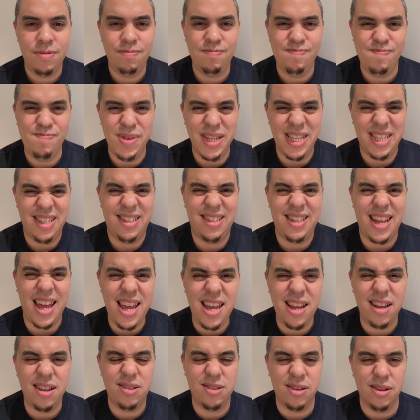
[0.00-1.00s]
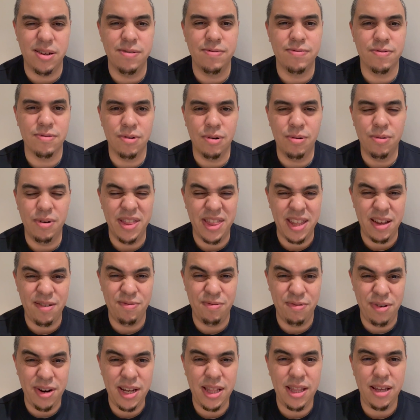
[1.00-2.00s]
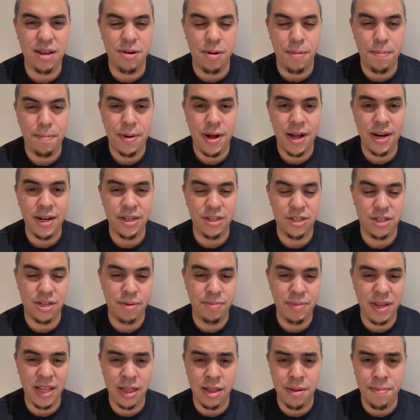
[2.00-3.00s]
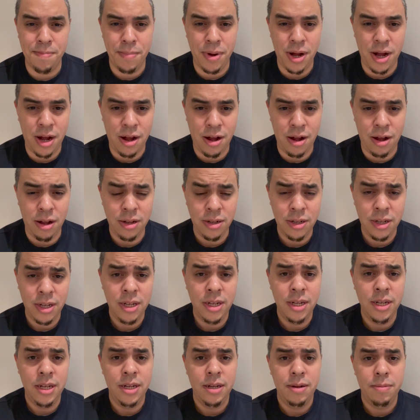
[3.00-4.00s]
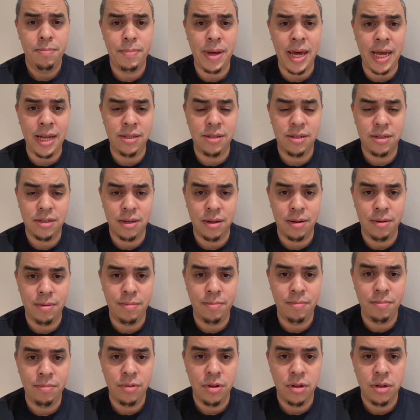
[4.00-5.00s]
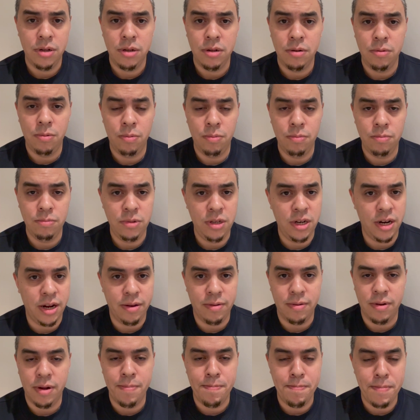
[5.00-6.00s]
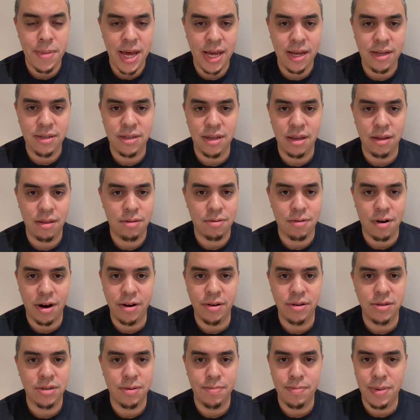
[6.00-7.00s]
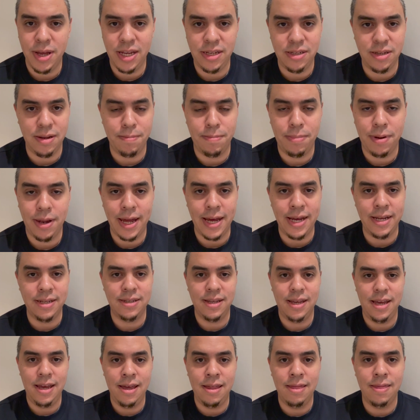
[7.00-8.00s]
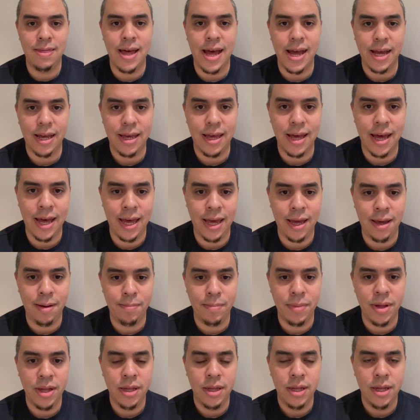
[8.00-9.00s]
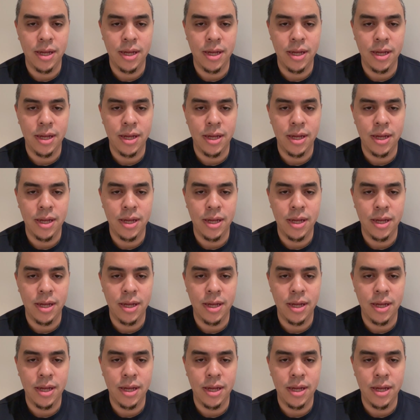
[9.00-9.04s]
mistakes overall, and they really got punished. I mean, Lamar made some, amazing throws, amazing plays in that game.